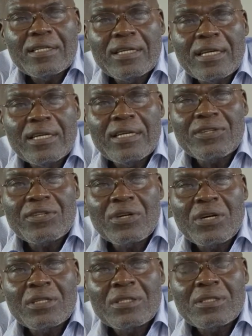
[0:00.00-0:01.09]
Then later
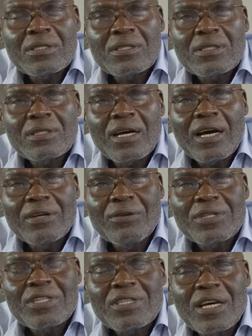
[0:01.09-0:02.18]
on, I
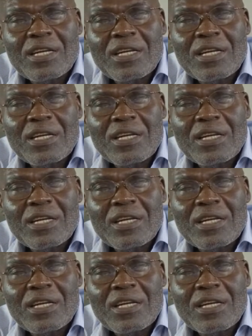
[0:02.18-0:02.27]
noticed